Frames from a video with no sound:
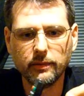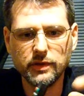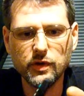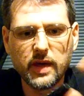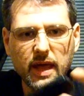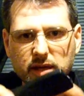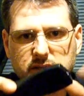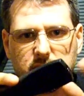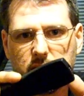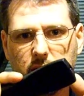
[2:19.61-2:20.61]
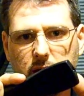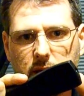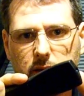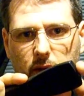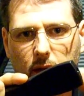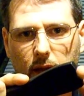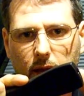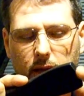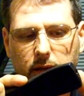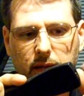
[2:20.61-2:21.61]
you can't see
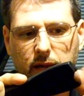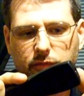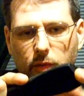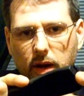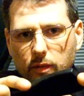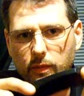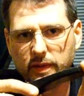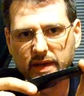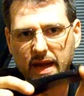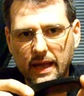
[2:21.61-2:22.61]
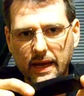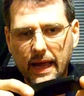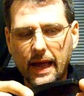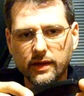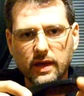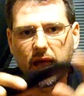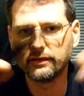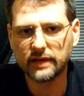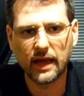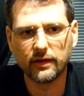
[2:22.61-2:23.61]
infrared with the naked eye. You
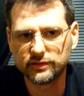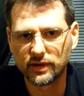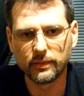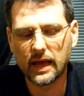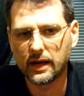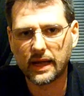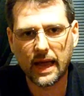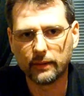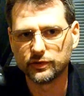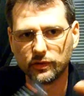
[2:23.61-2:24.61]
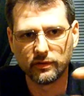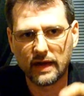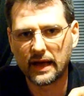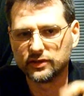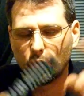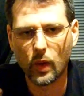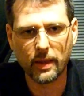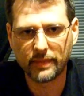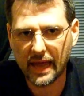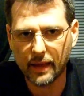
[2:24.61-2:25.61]
have to have some kind of capture device, a
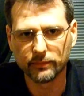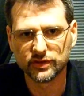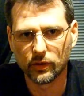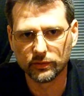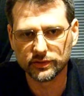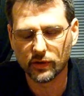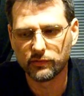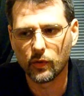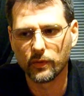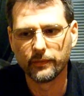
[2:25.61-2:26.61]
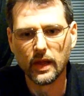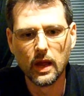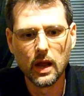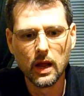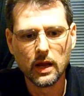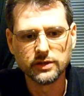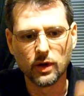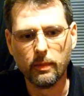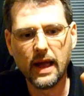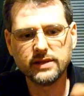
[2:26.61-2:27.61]
webcam, so on and so forth.
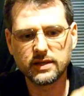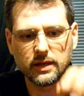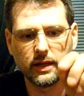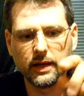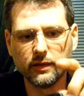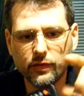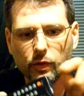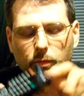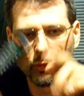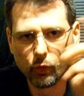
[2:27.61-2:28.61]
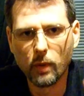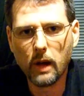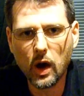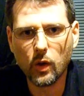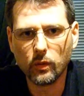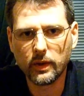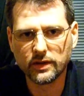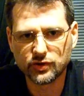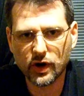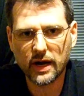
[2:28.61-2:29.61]
So basically, if your remote
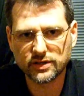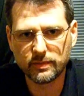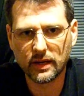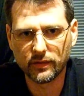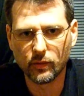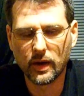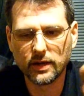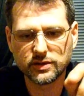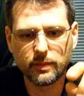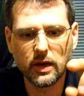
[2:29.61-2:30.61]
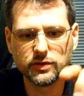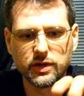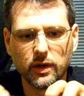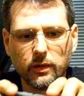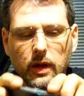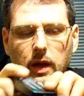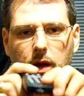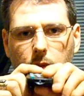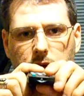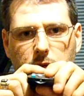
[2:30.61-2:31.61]
is transmitting the way it's supposed to,
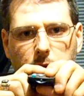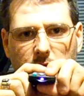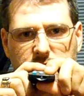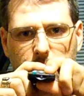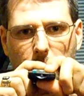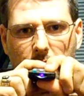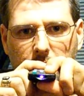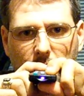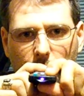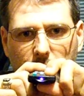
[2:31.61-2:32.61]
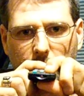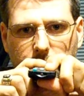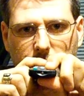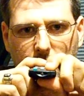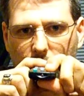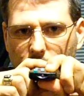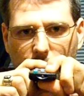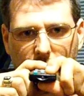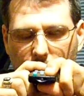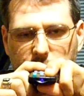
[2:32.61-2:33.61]
when you press a button on it,
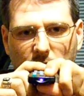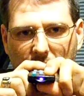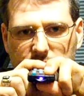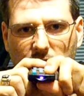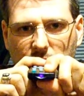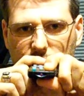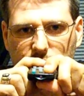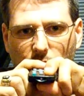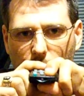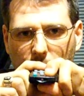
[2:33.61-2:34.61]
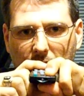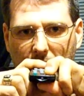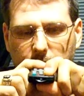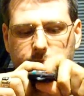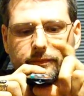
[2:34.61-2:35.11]
it'll flash like a strobe light.